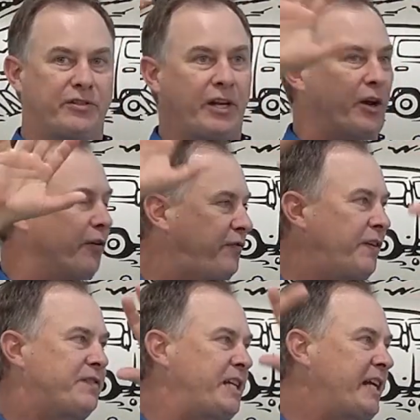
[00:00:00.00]

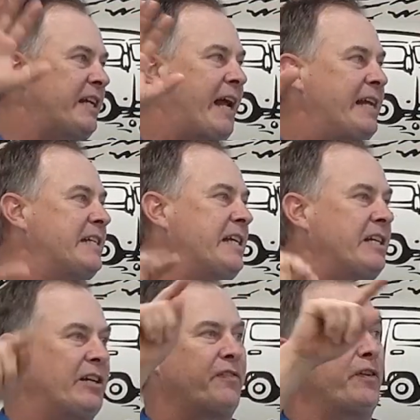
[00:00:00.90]
15,
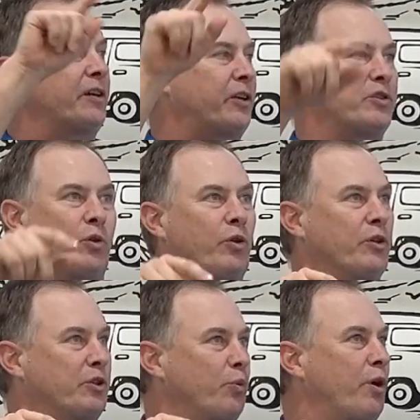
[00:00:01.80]
18 different
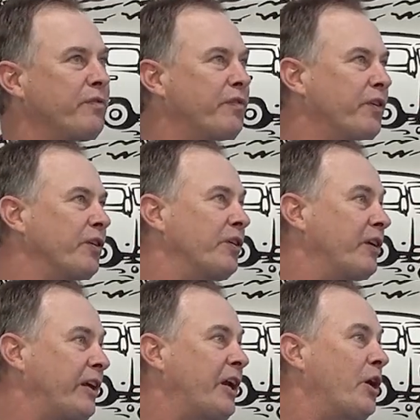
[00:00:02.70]
controllers, one for
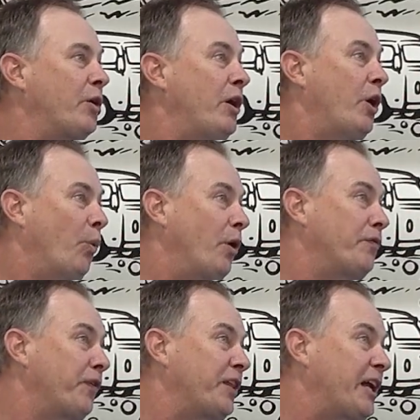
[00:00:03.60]

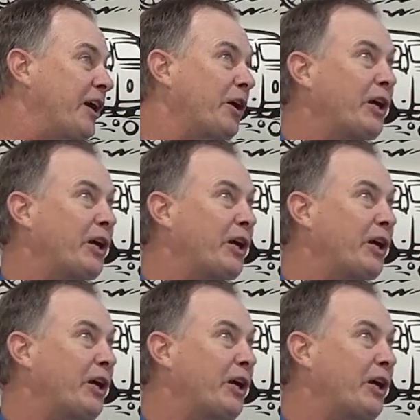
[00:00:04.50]
the air